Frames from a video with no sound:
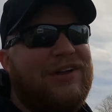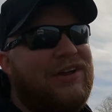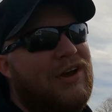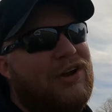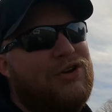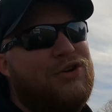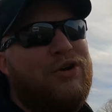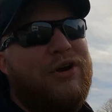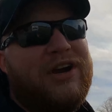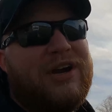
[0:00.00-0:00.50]

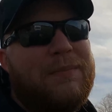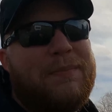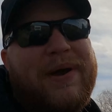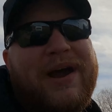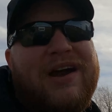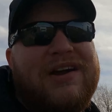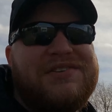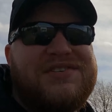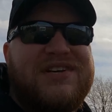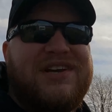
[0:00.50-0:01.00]
And do your
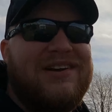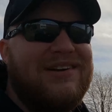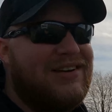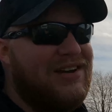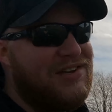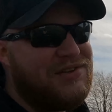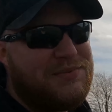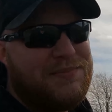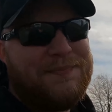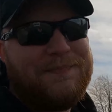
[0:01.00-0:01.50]
comparison,
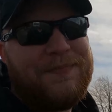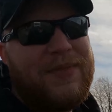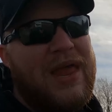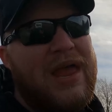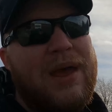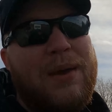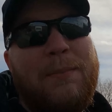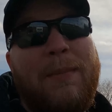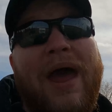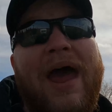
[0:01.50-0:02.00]
because
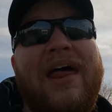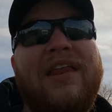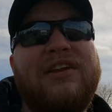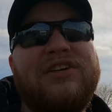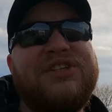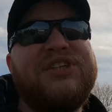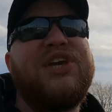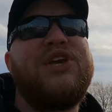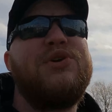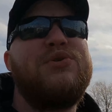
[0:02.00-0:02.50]
man,
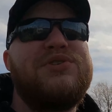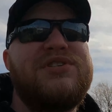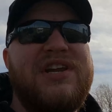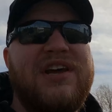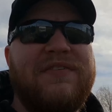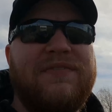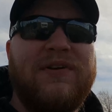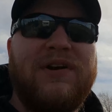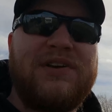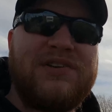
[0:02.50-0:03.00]
there's a huge
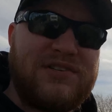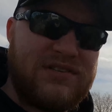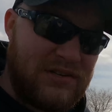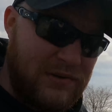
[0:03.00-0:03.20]
difference.